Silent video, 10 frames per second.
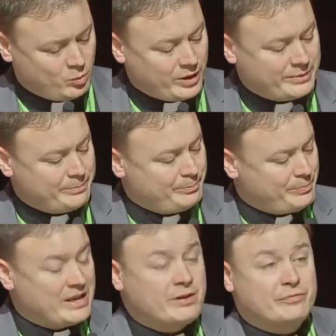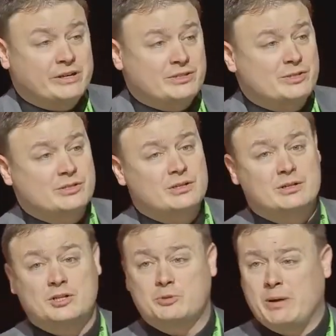What benefits
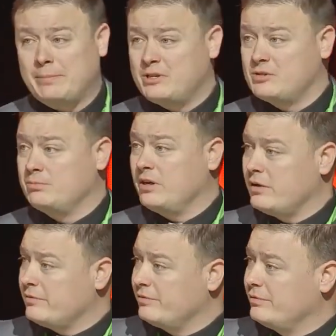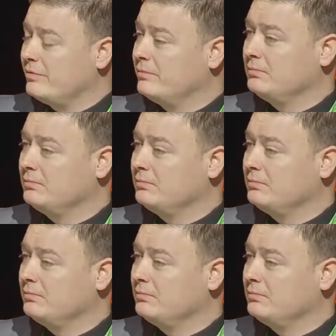does baptism give?